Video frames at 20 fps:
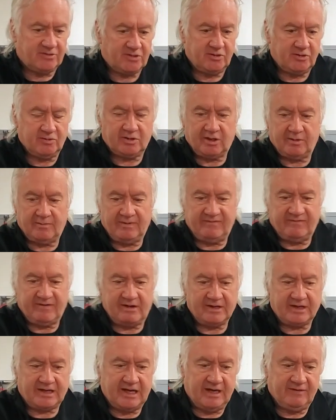So we're going to be
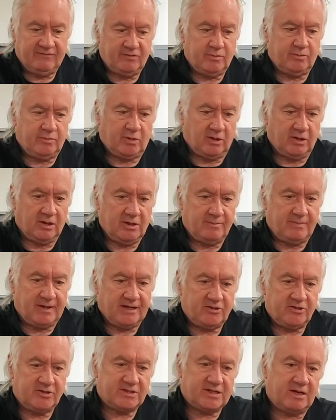very careful pulling the
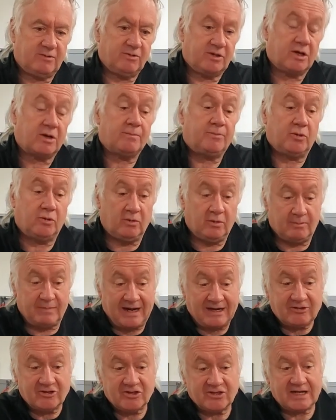batteries out. We've got to pull the
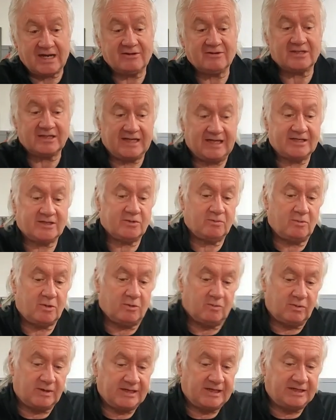batteries out to get to
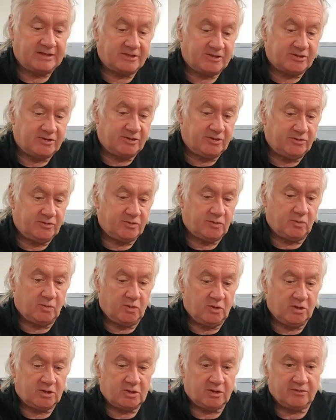what we need to do to
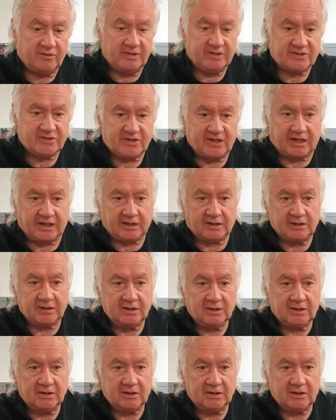work on this thing.